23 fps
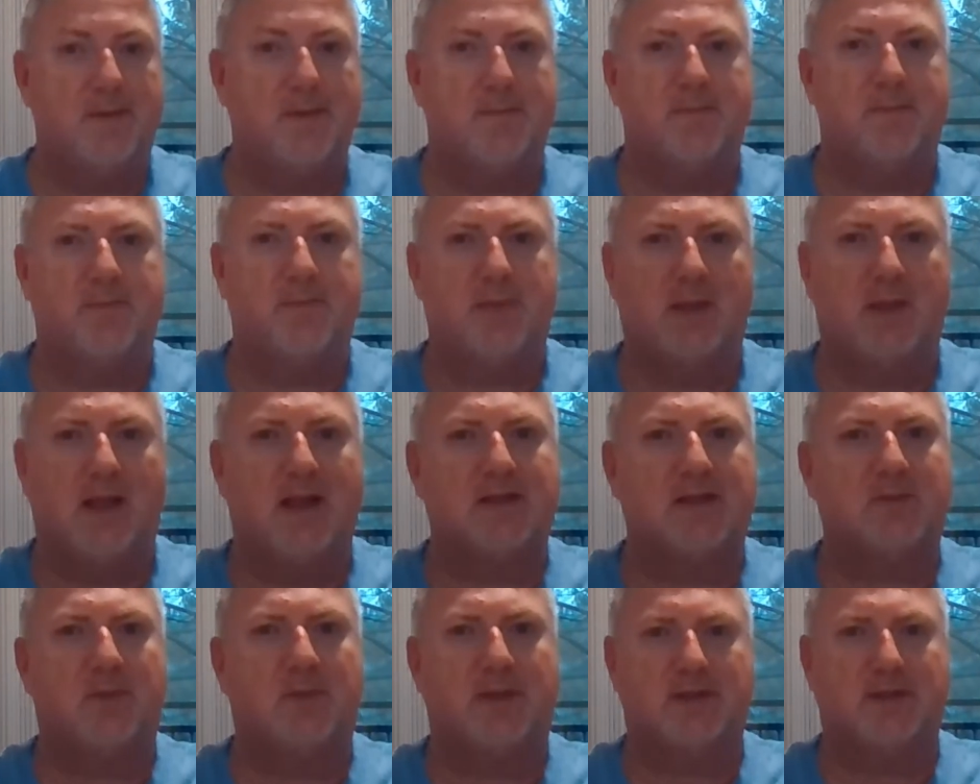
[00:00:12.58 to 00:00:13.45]

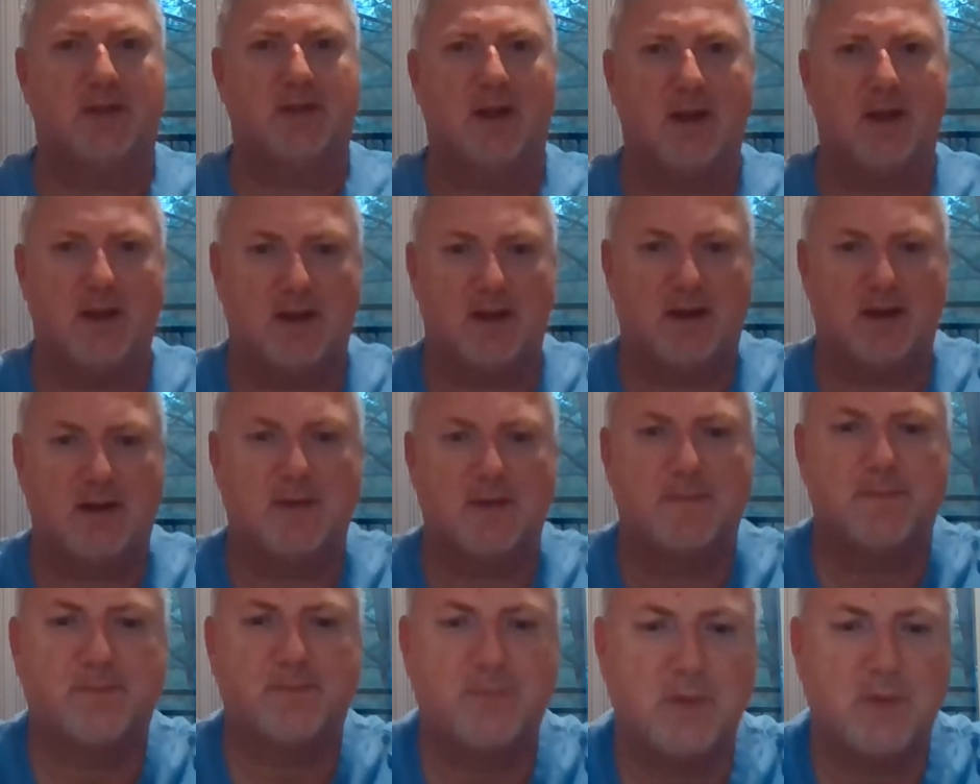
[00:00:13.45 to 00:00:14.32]
last week's hike
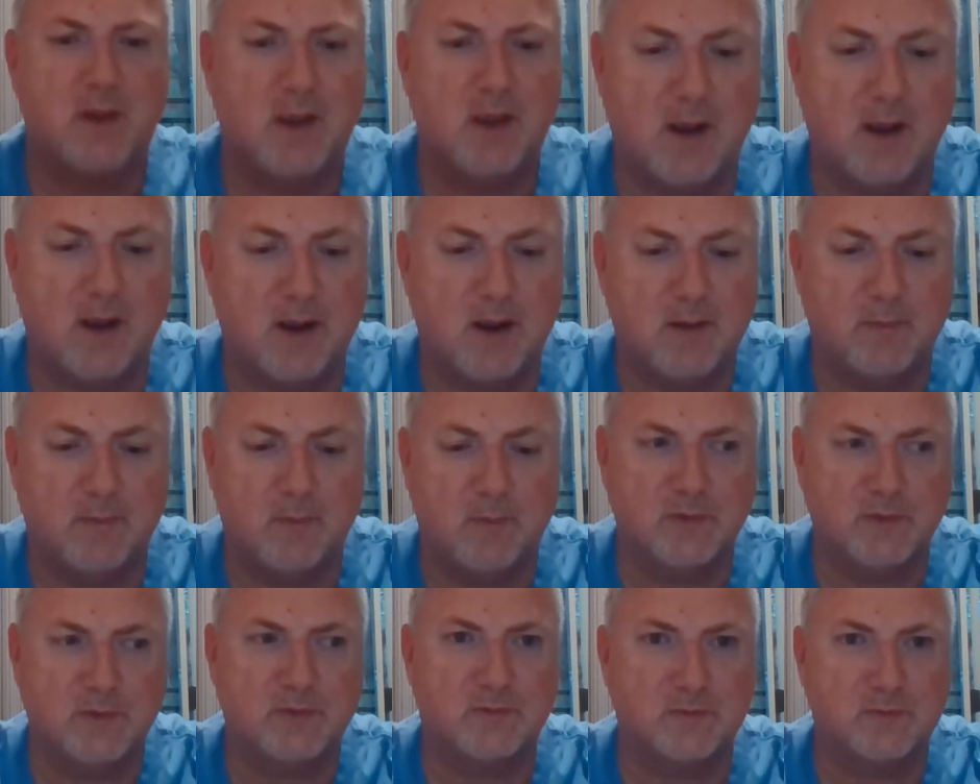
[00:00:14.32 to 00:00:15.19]

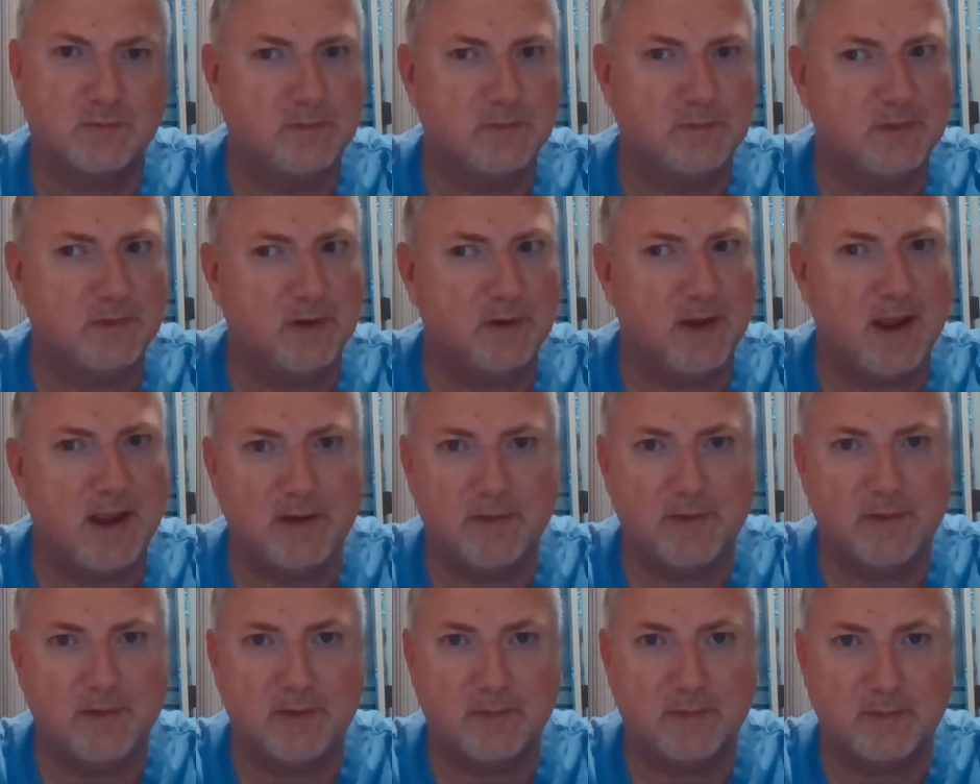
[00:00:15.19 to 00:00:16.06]
was the end of
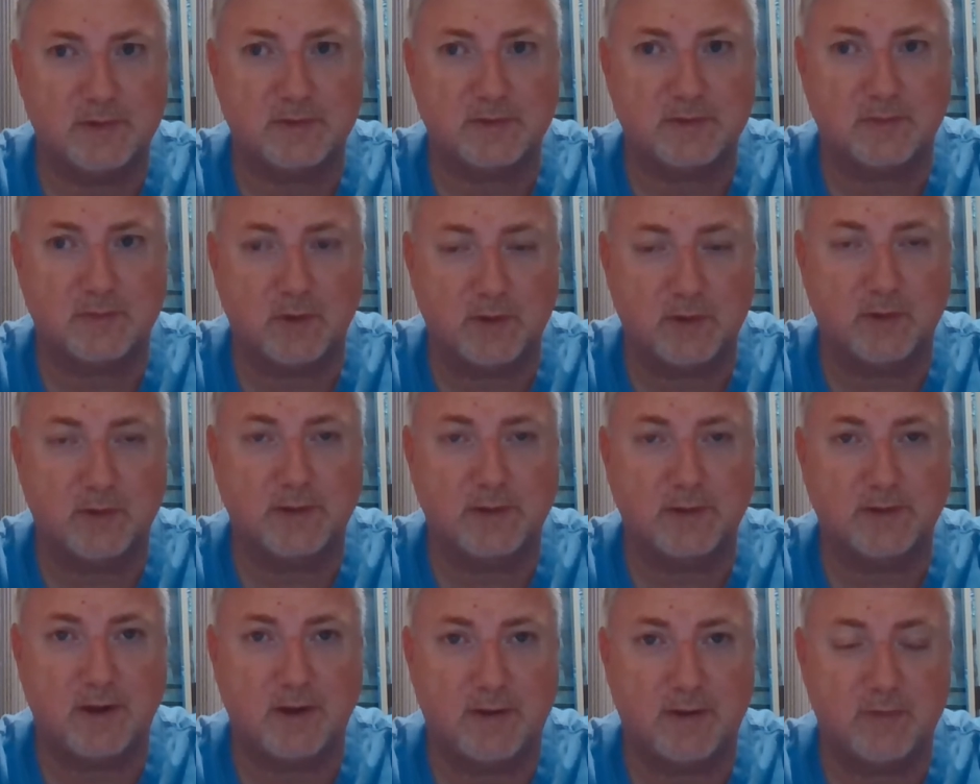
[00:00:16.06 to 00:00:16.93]
it was really, really
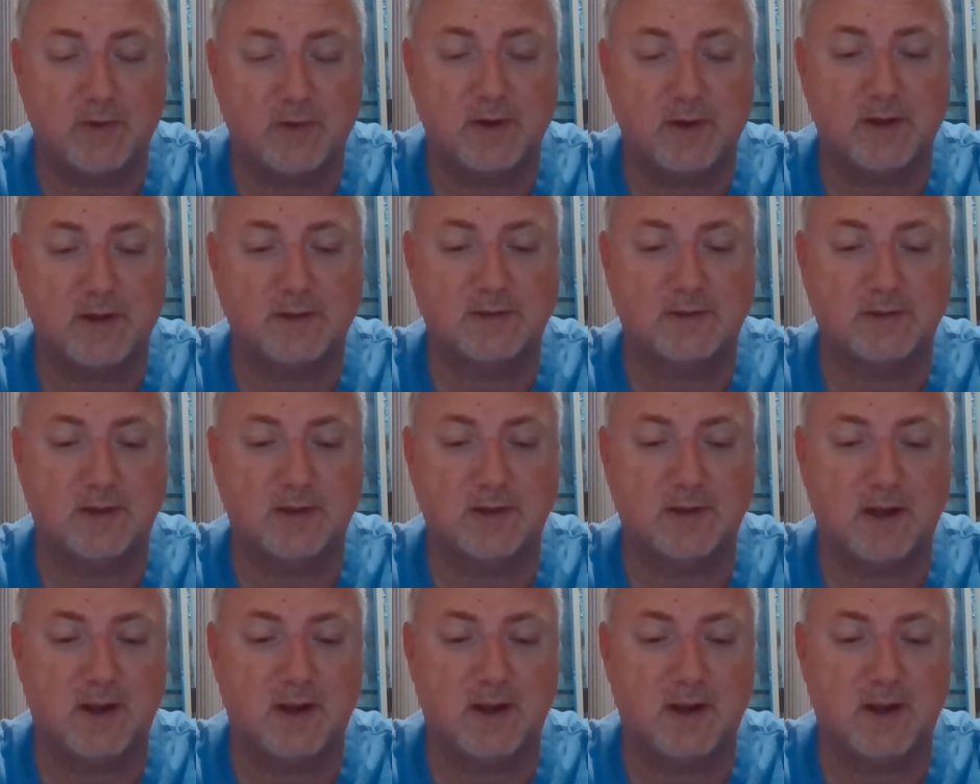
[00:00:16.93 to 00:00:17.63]
tough on us.